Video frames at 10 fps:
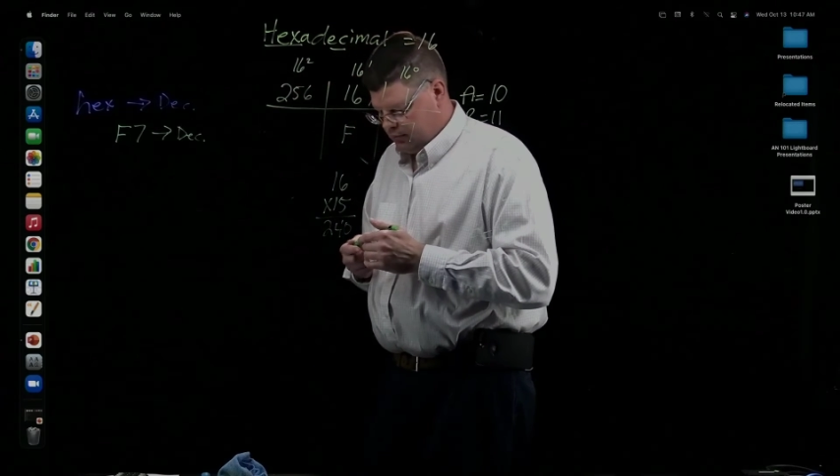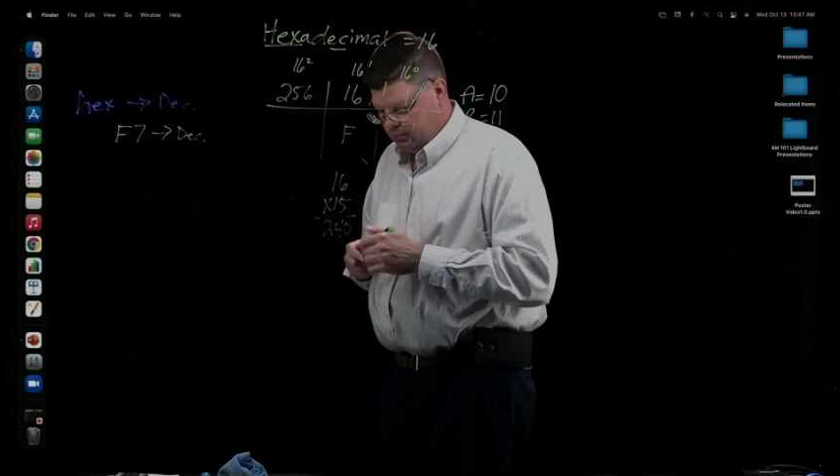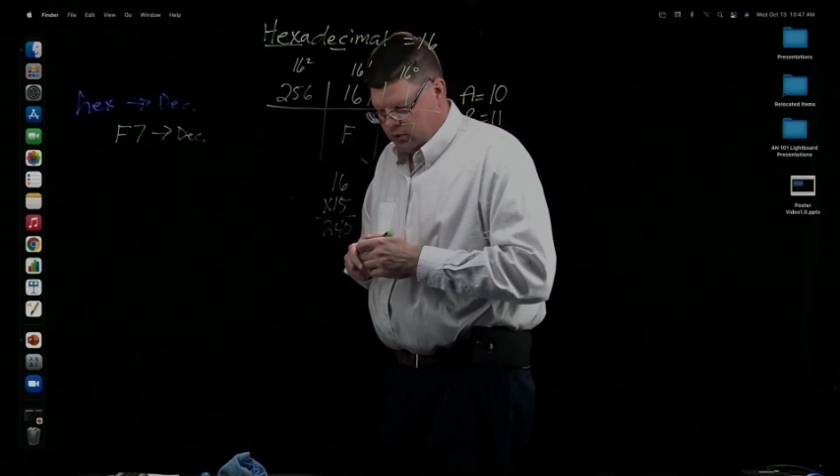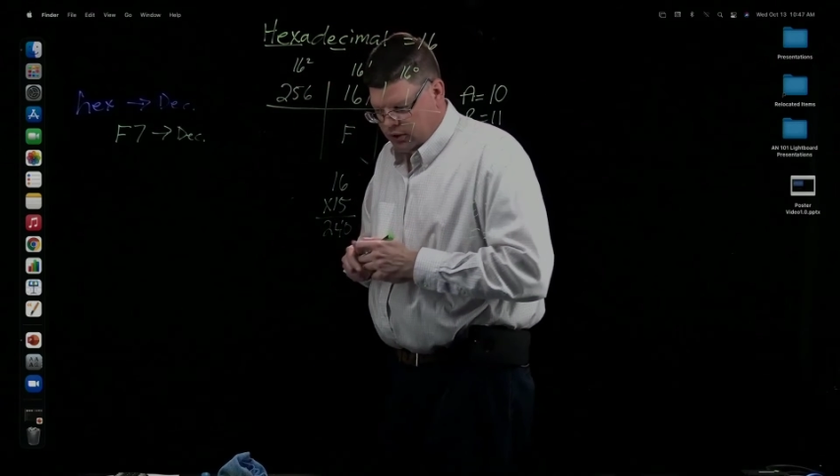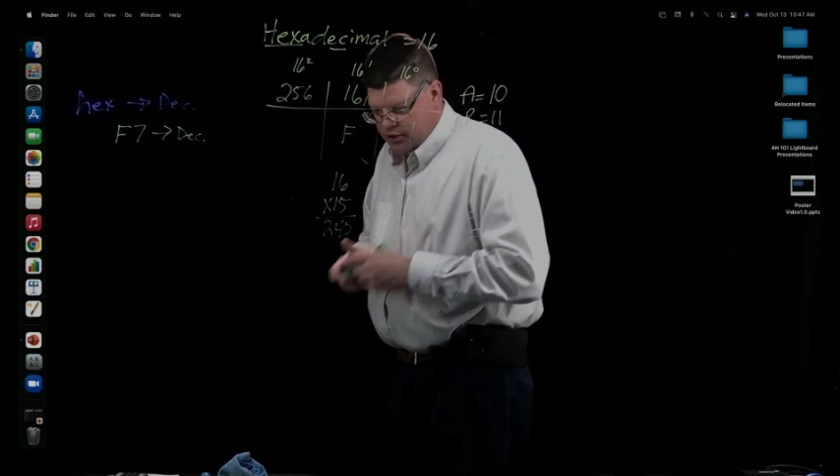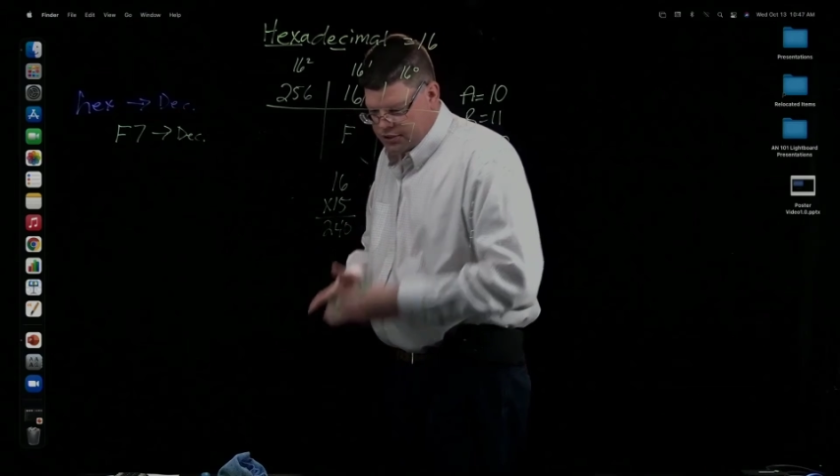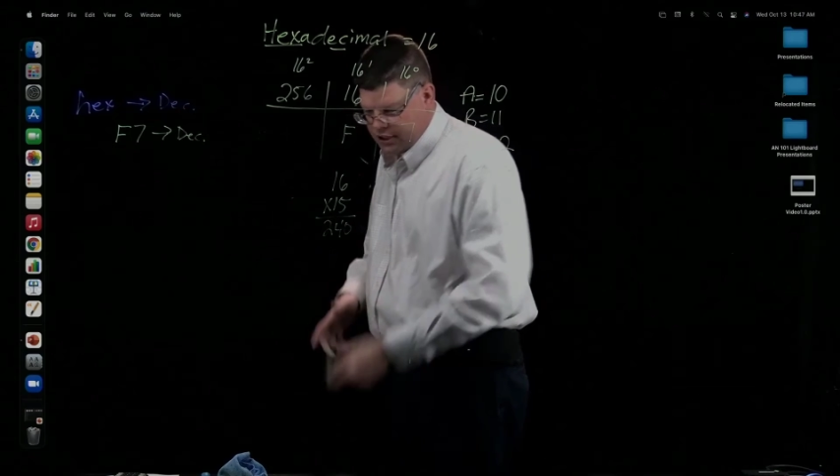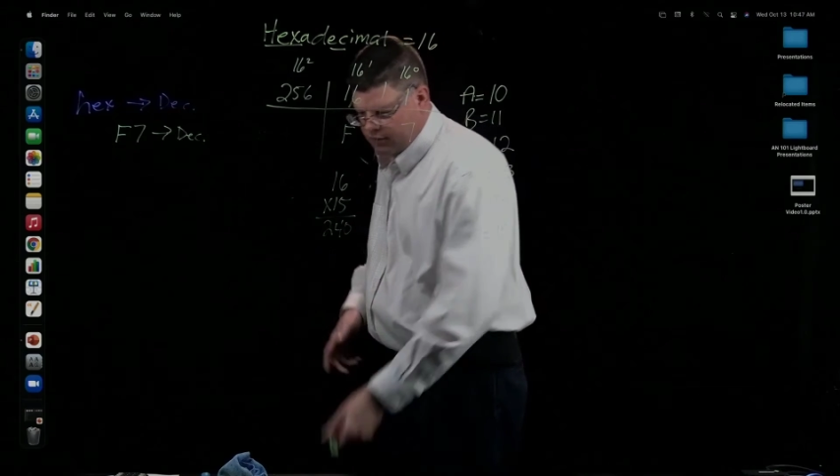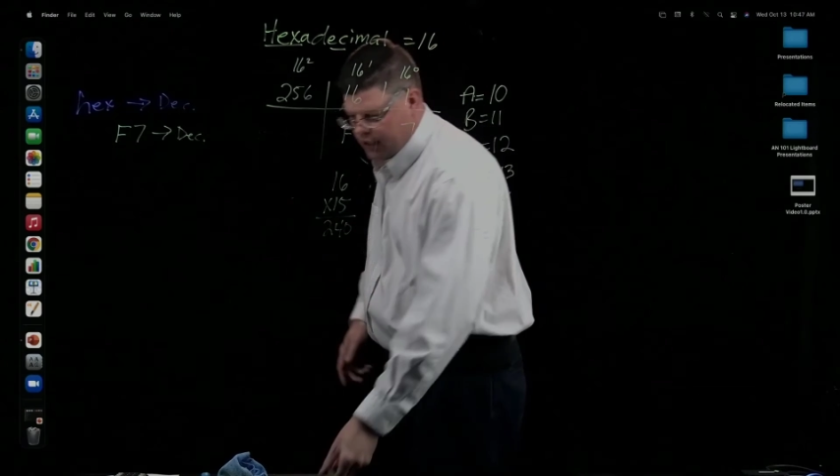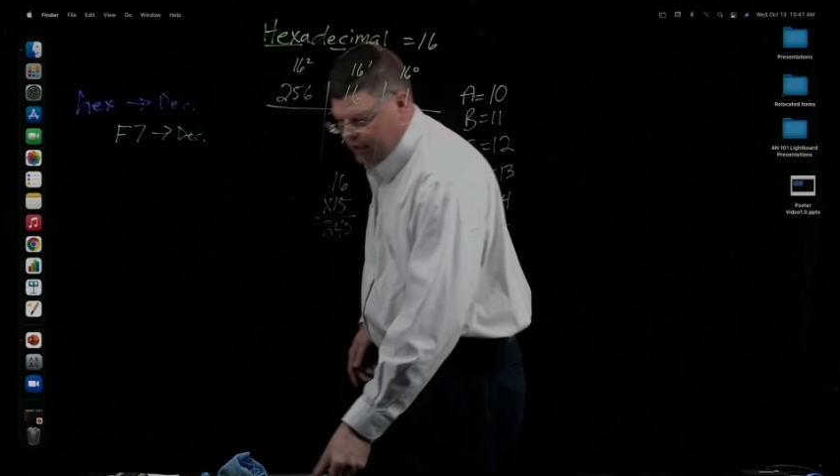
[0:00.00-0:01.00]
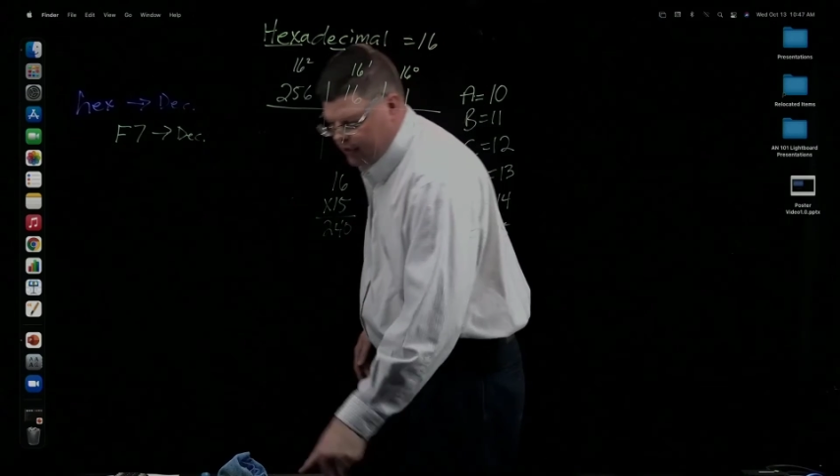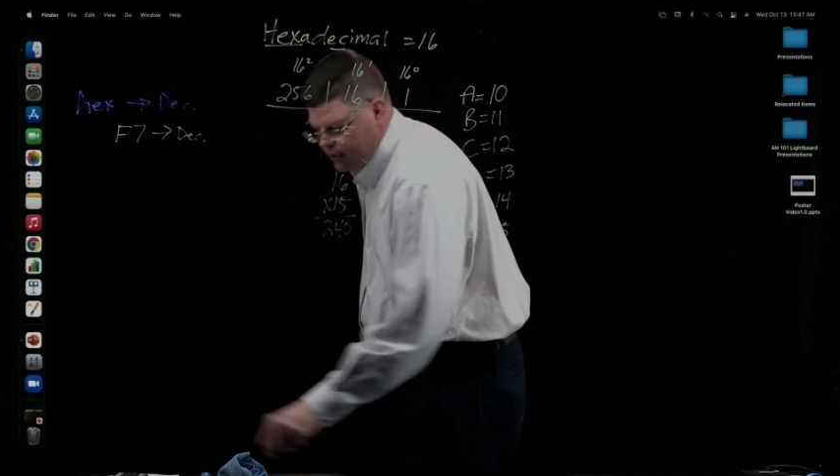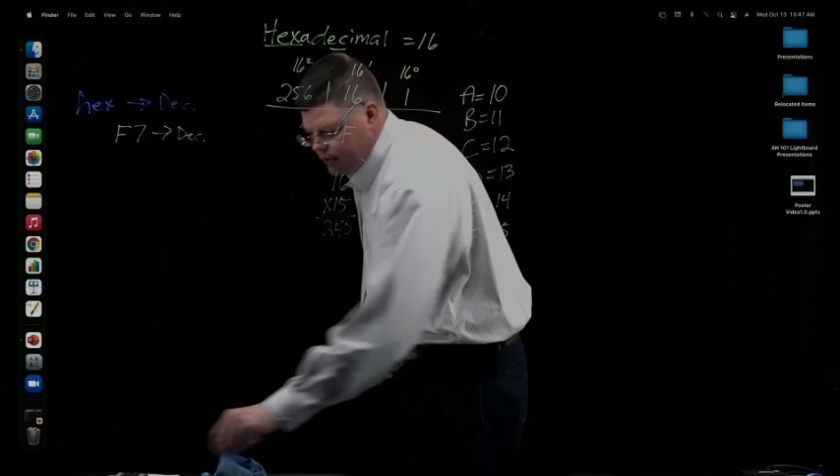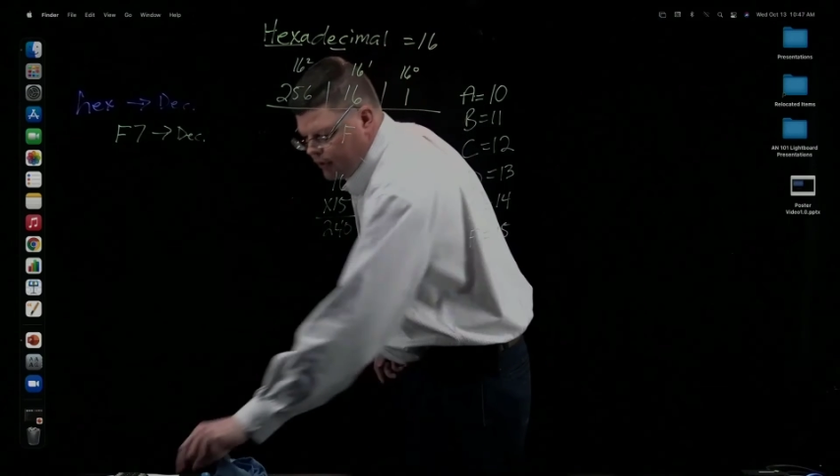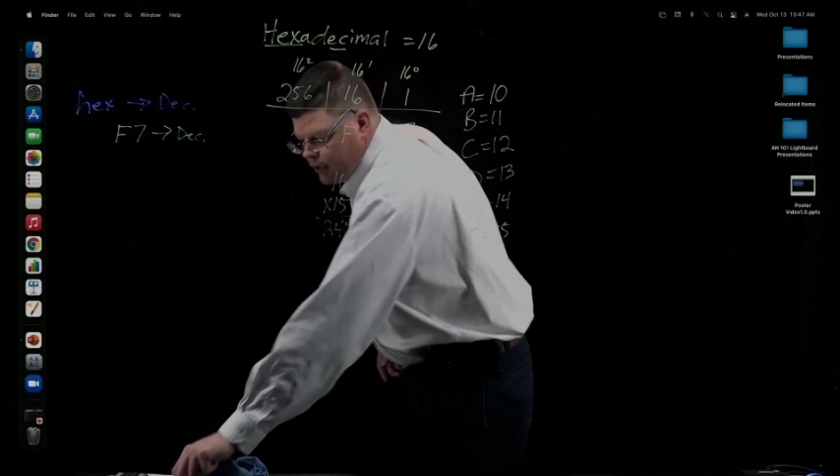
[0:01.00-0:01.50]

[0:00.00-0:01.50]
Markers given out here.